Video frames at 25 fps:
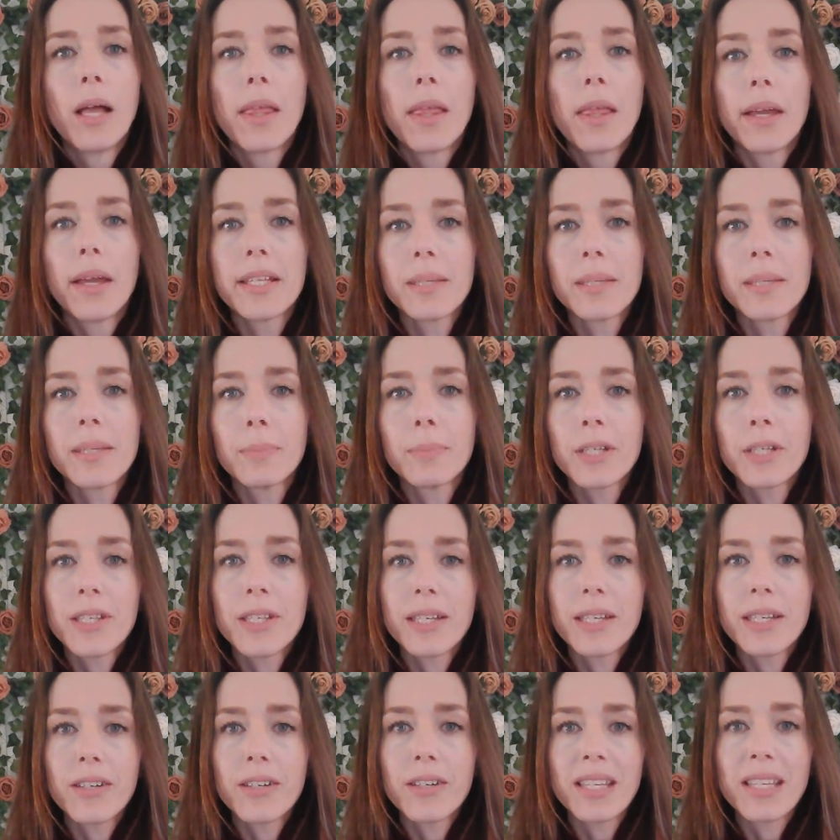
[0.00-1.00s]
It's a book
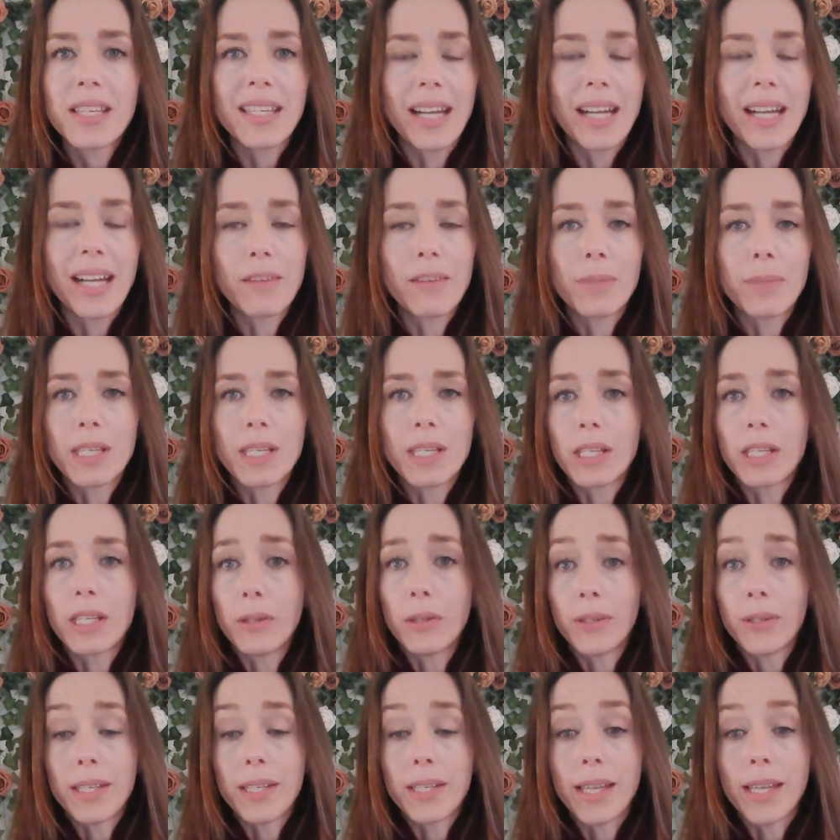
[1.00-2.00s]
series that I've been
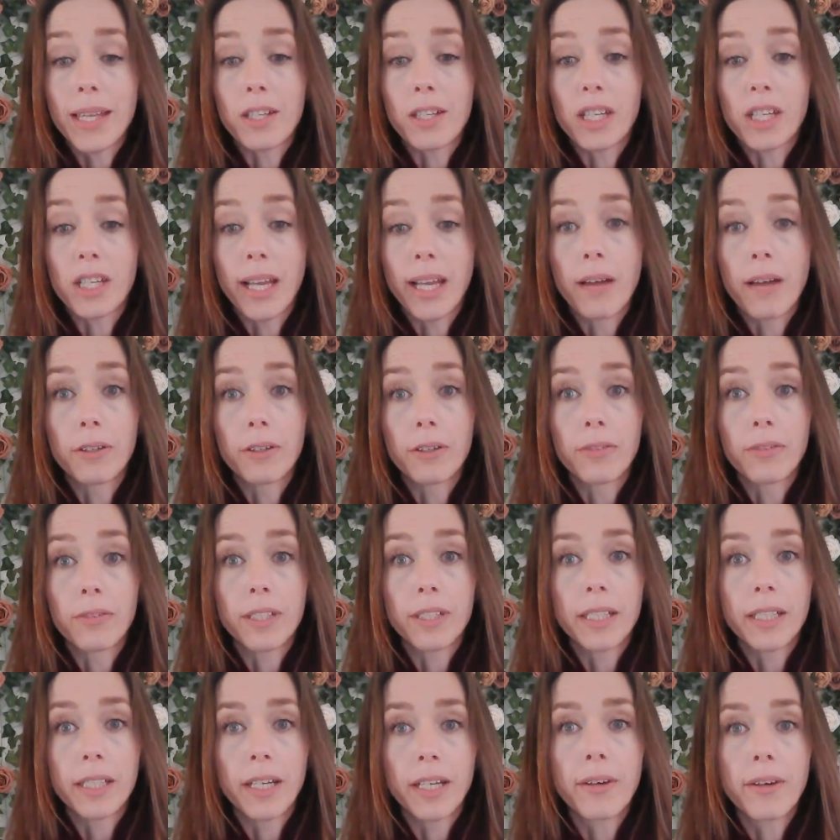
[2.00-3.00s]
slowly sketching out over the
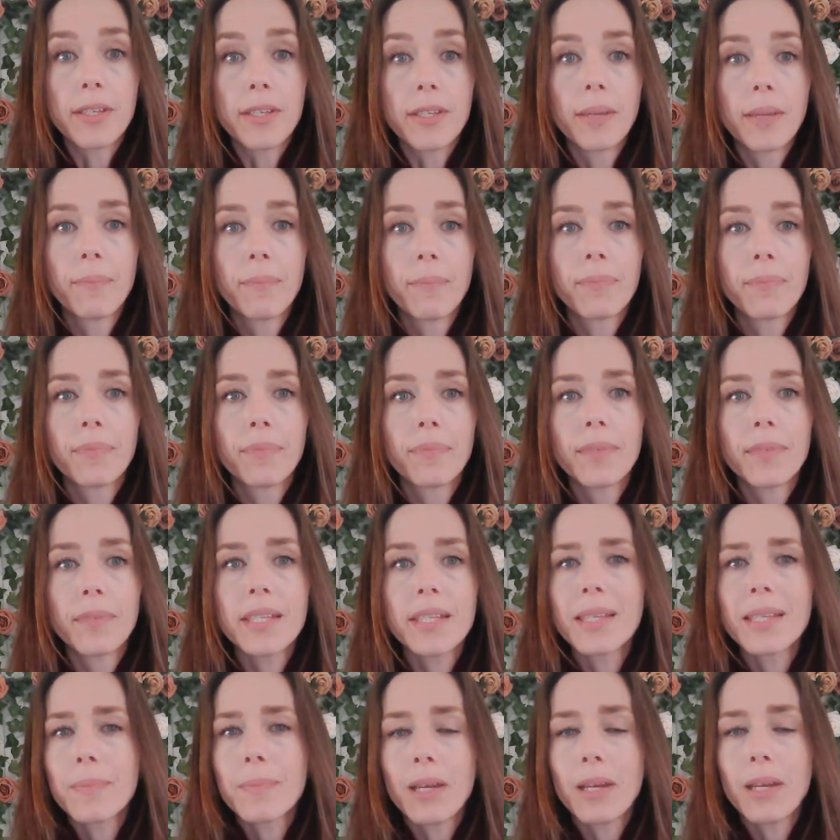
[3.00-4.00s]
years. This
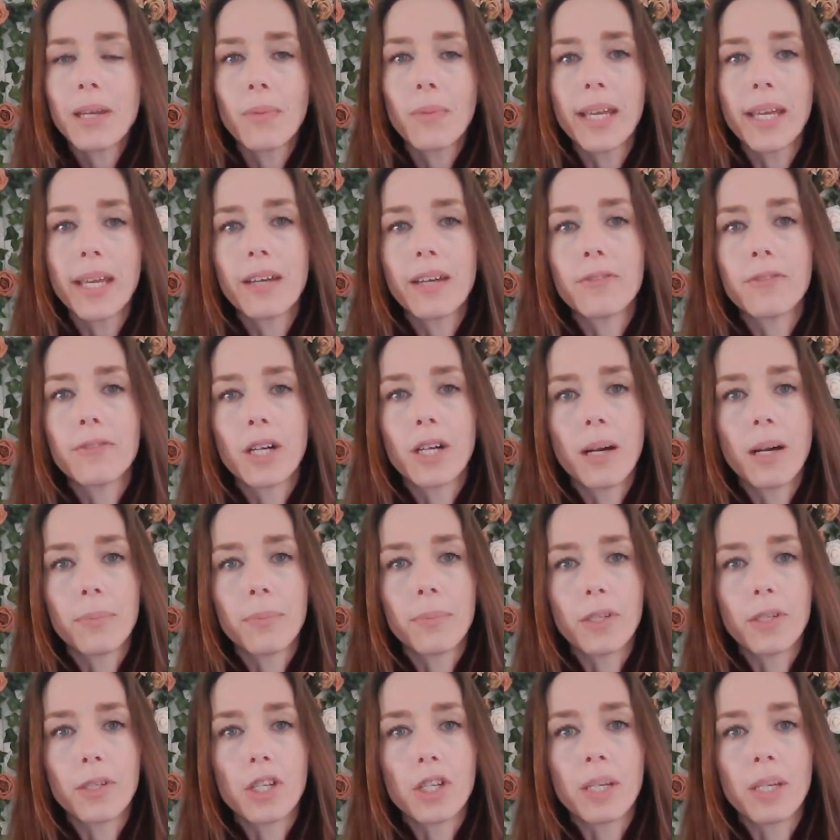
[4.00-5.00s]
is my way of
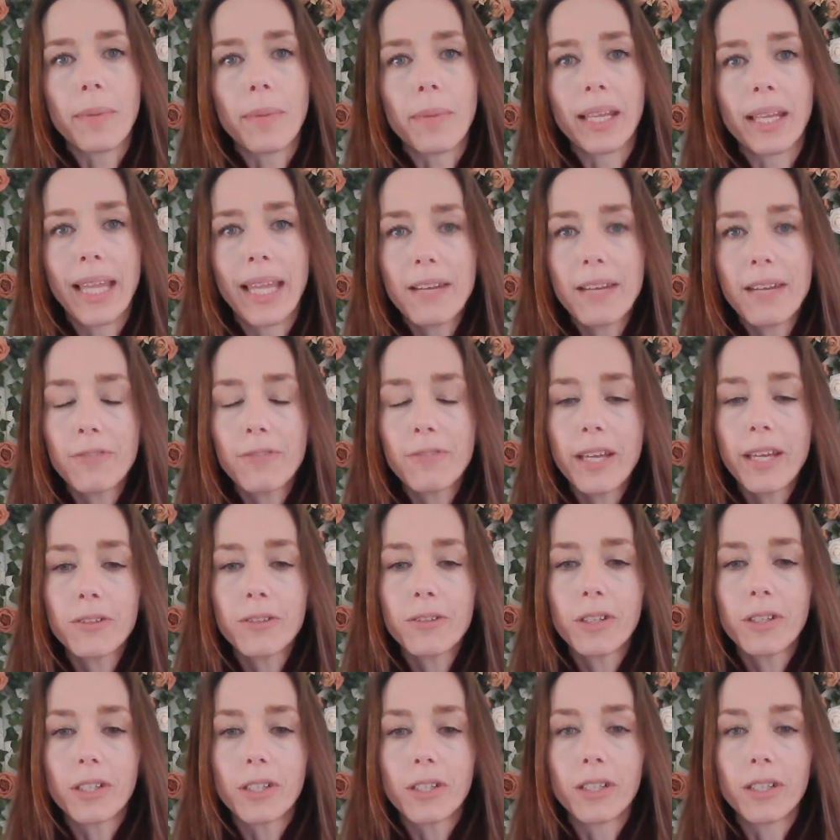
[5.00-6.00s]
accomplishing my
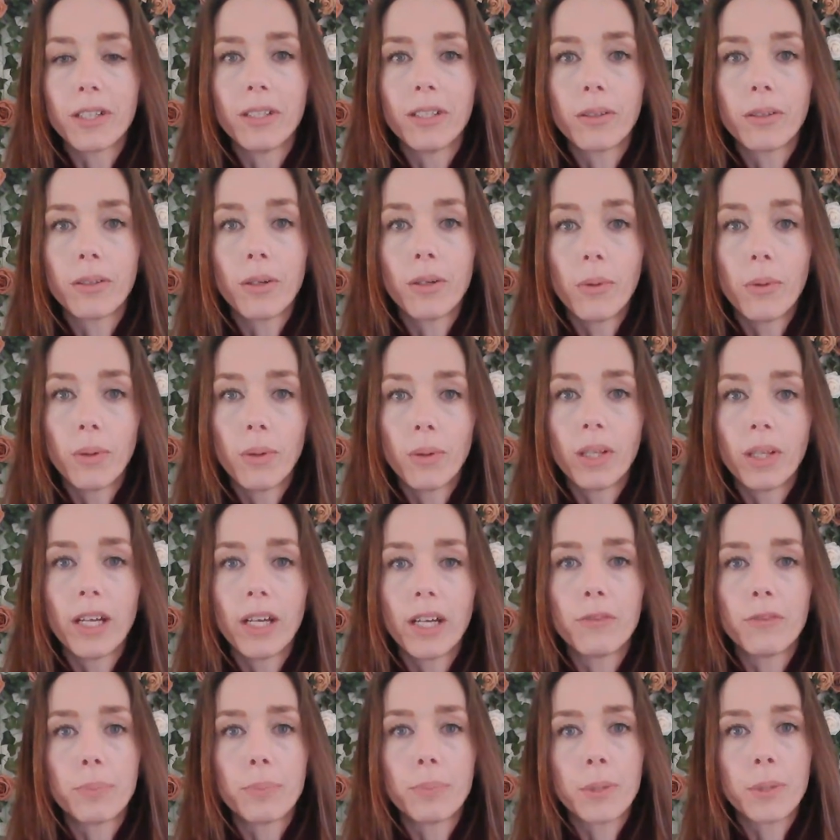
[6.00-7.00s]
lifelong goal
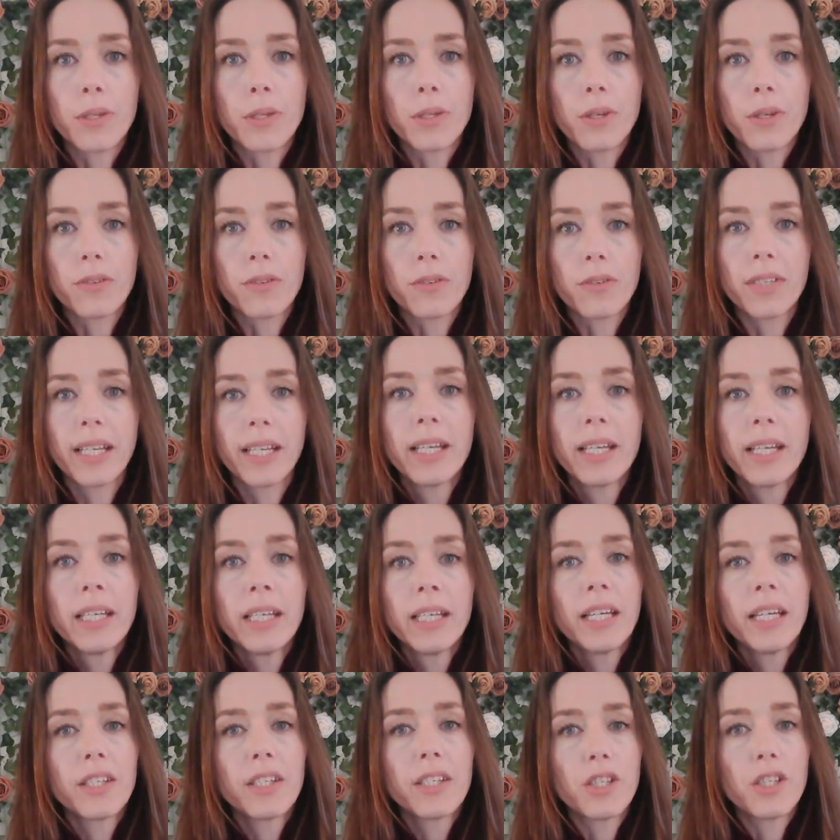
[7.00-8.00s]
of preserving
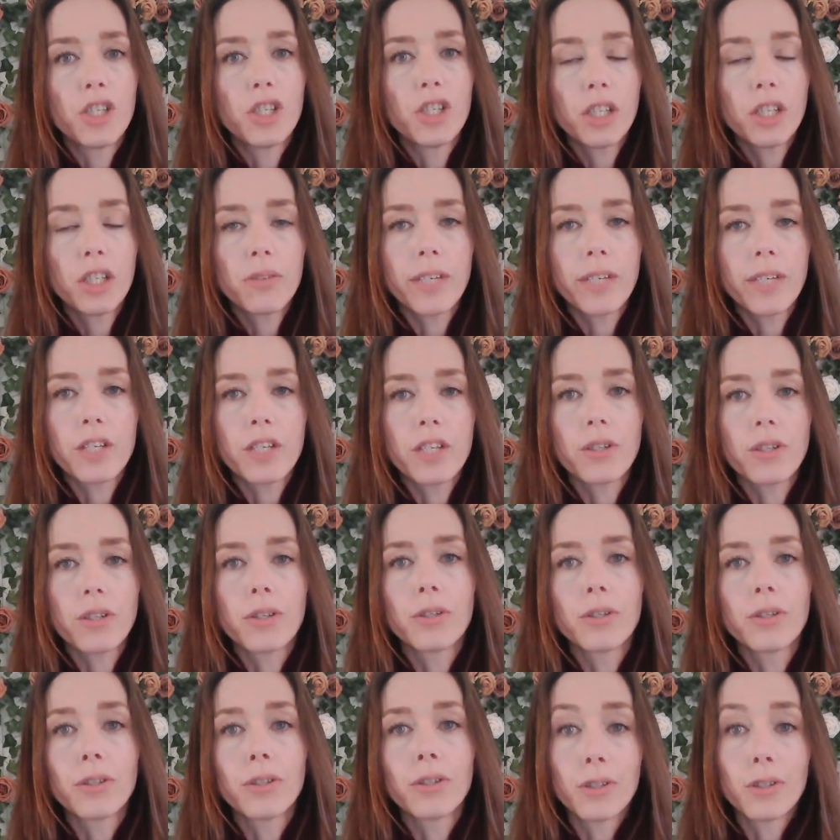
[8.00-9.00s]
the
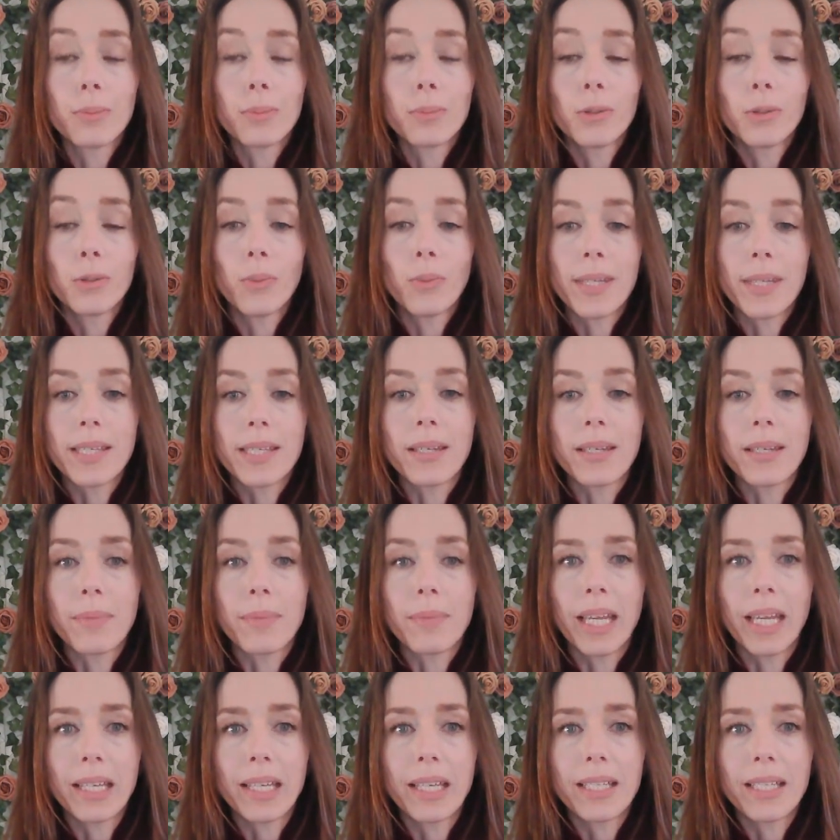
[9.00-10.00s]
generational herbal wisdom
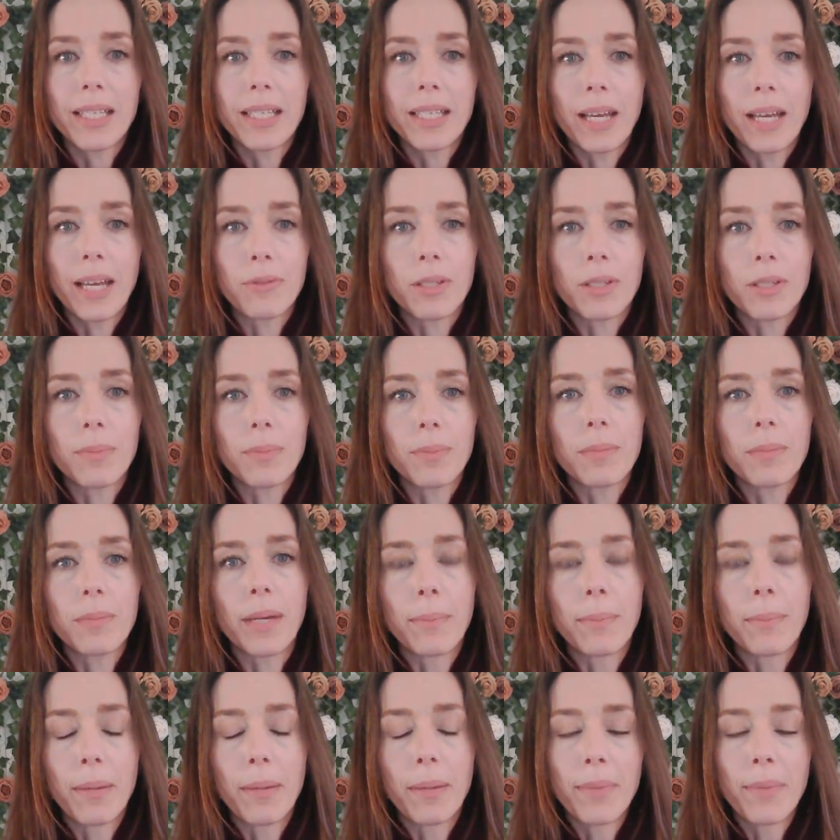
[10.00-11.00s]
handed down to me by
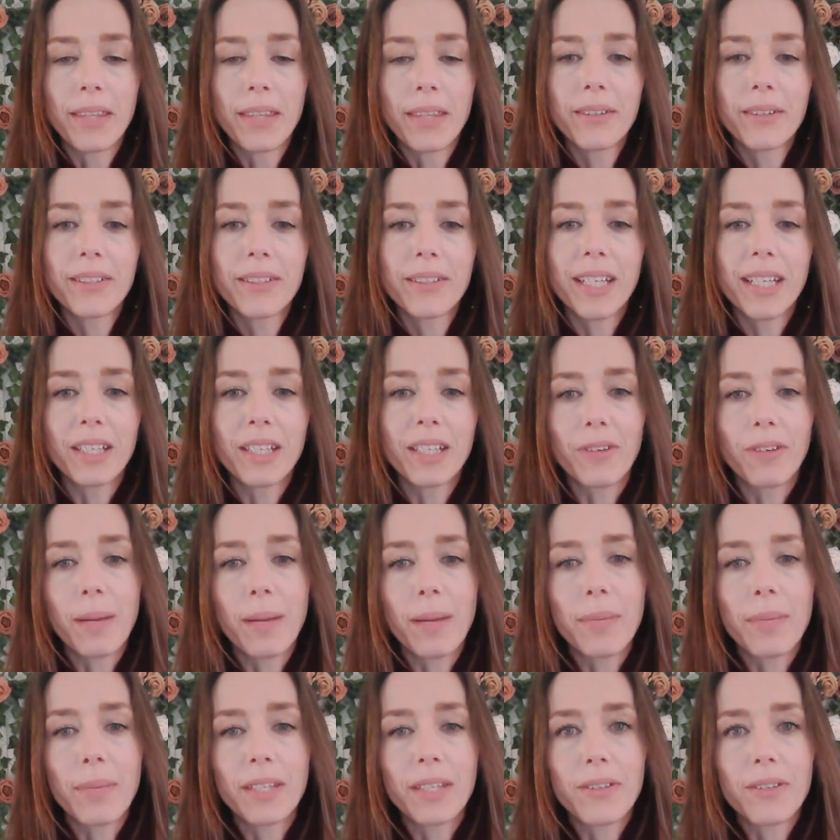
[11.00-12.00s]
my mother and
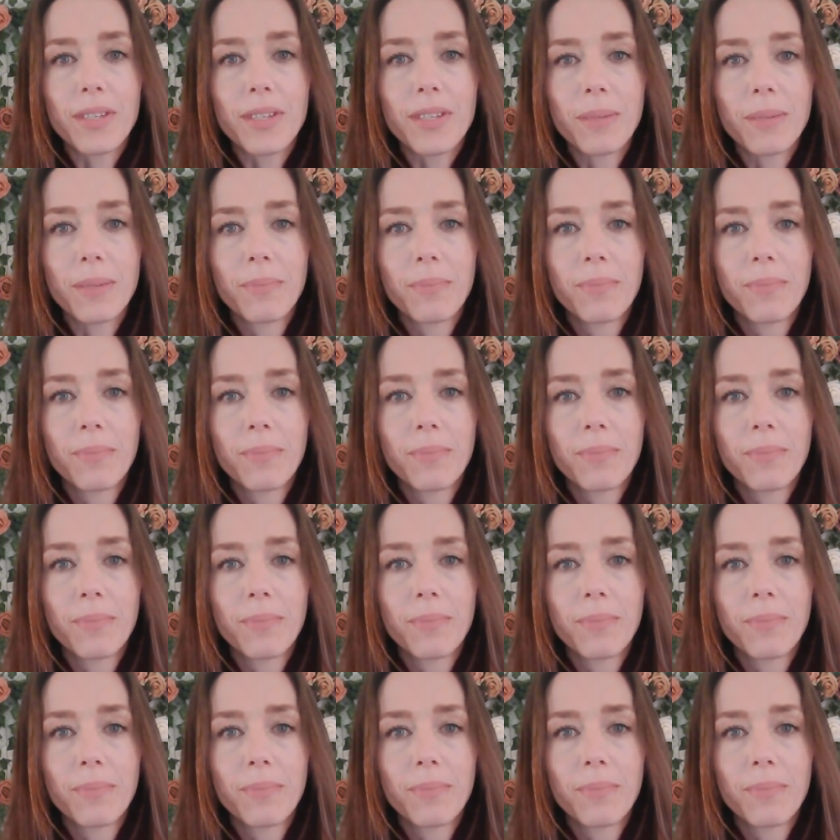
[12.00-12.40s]
grandmothers.